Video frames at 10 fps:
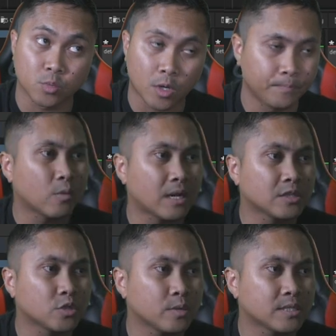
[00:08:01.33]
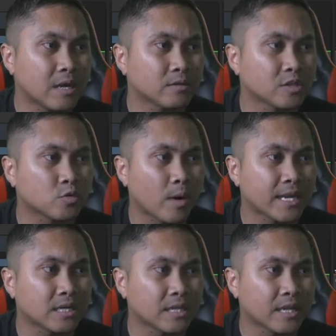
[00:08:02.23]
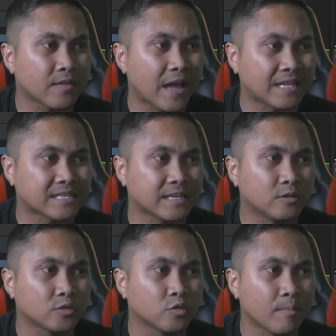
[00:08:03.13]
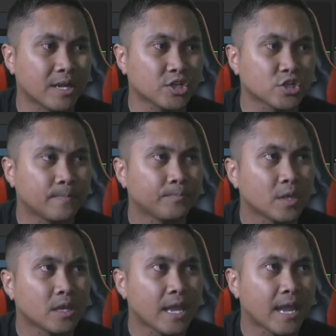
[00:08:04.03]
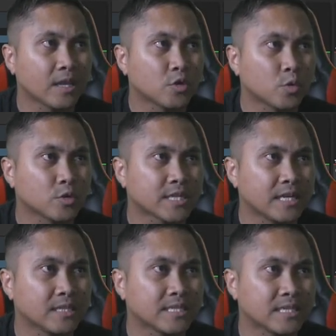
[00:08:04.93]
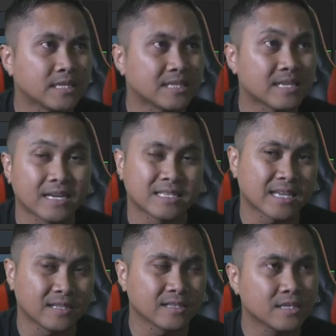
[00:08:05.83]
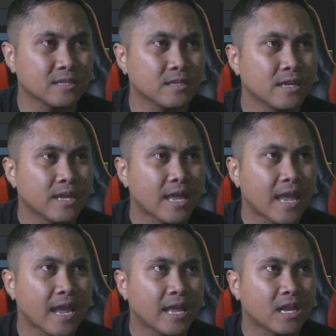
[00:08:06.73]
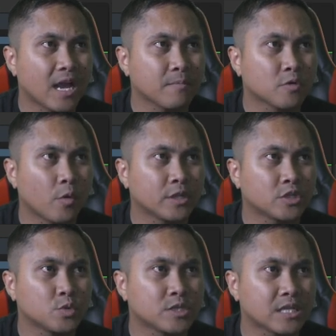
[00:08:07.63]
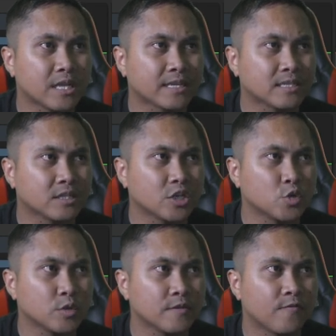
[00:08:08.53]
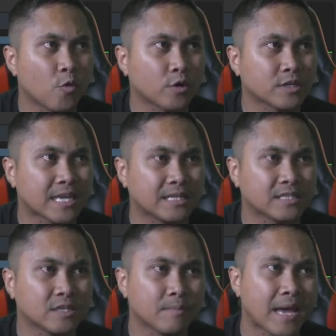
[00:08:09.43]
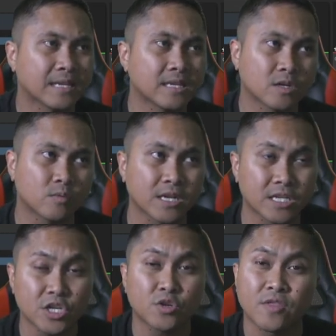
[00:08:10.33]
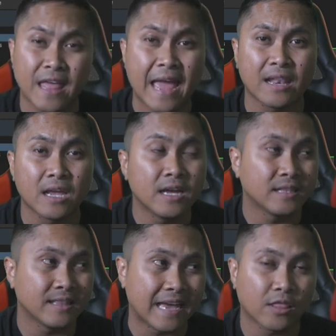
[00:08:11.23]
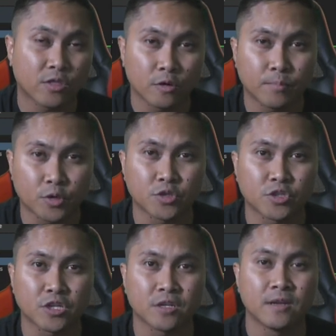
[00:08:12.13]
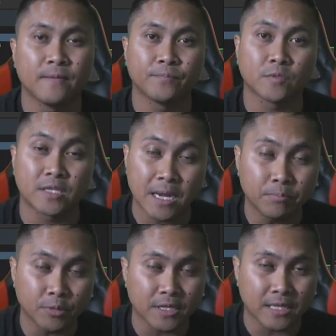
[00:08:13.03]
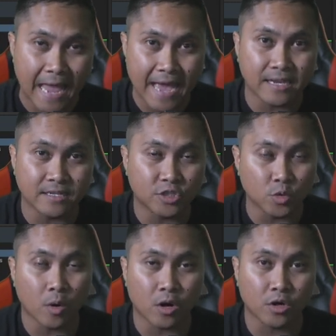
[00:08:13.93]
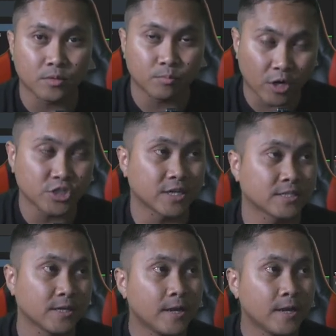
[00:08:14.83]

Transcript: well. What I'll do is I'll just right click that skeletal mesh and go to skeleton, assign skeleton. And I'm going to select the UE4 skeleton mannequin right here that third person template added to our project.